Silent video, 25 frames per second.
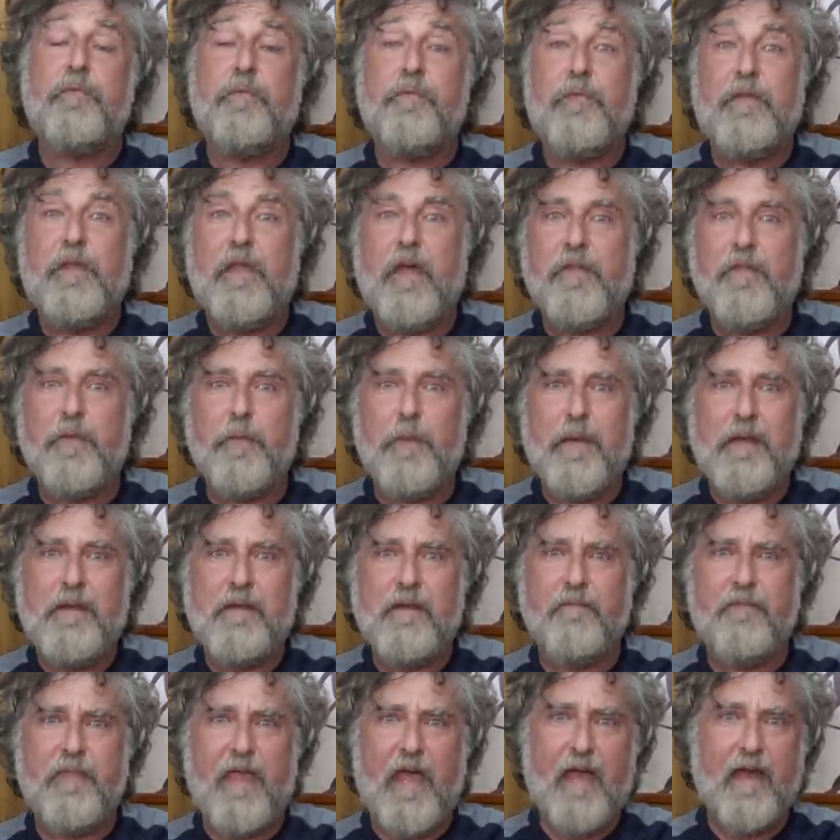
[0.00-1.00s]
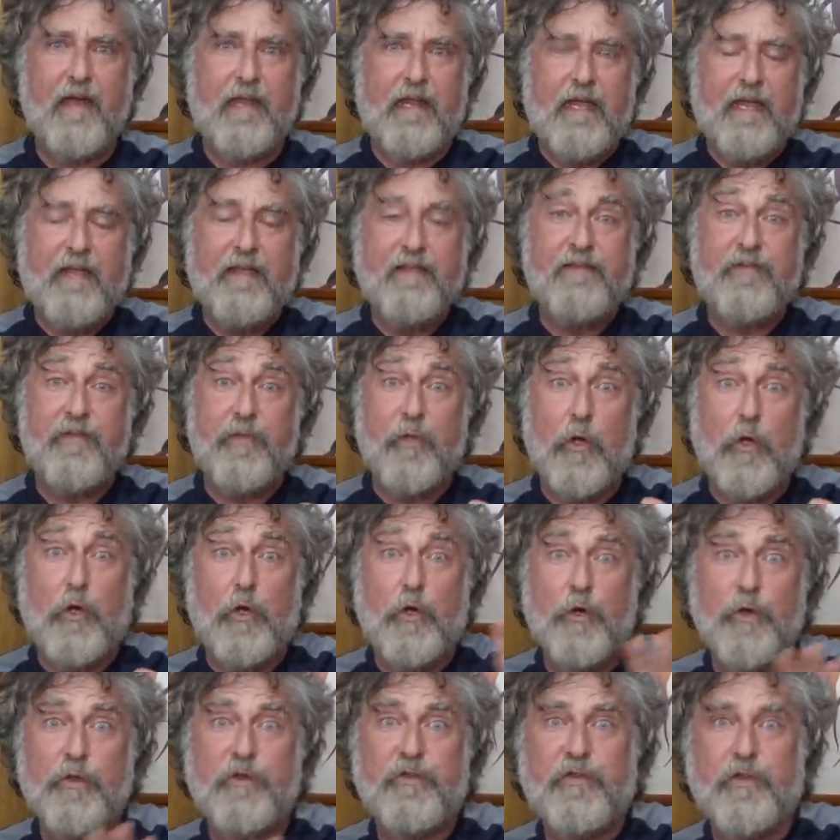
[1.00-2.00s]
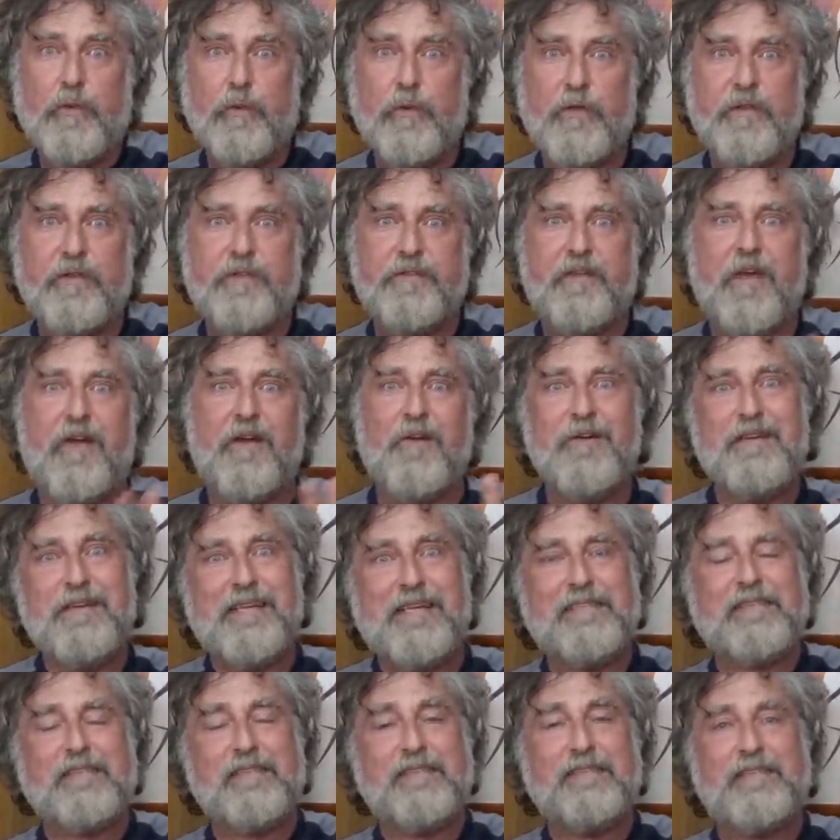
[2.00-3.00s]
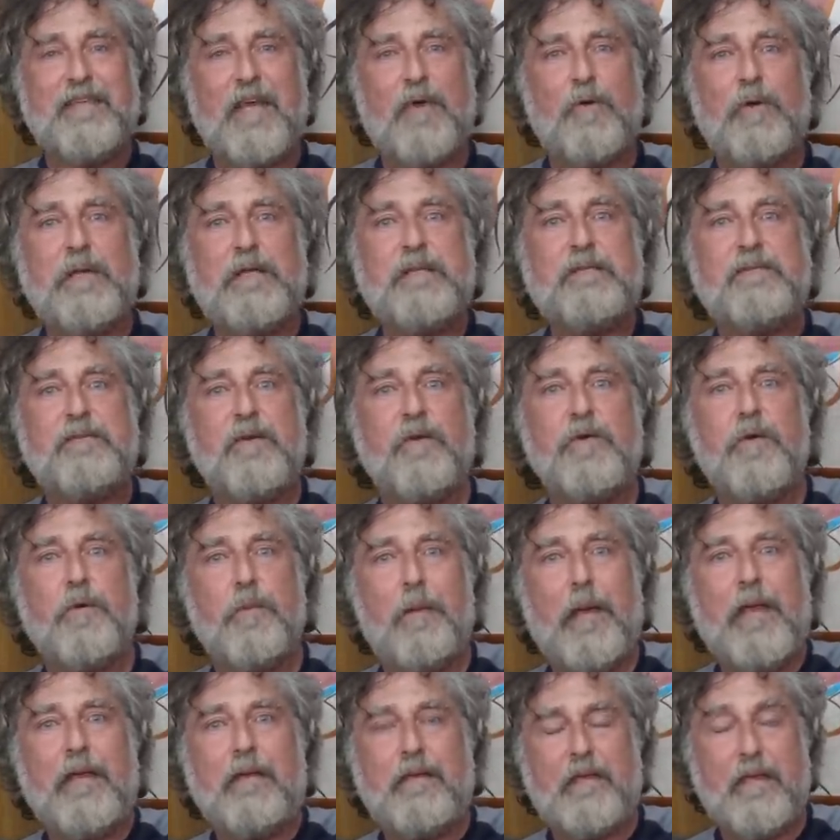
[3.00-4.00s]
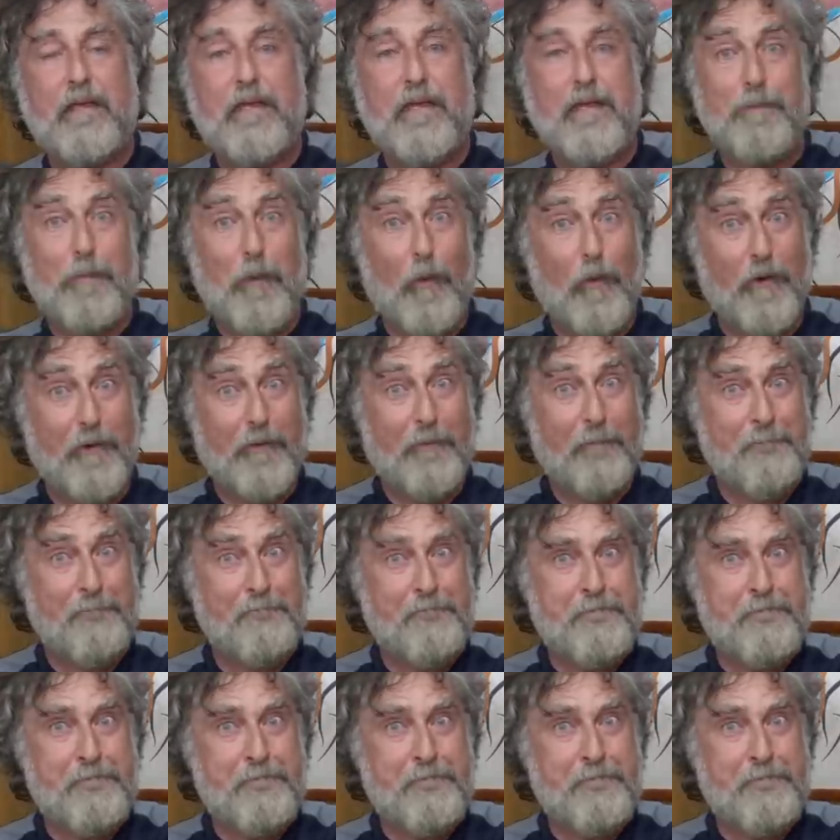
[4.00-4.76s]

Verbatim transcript: The other end of that is the good tools aren't necessarily so great anymore.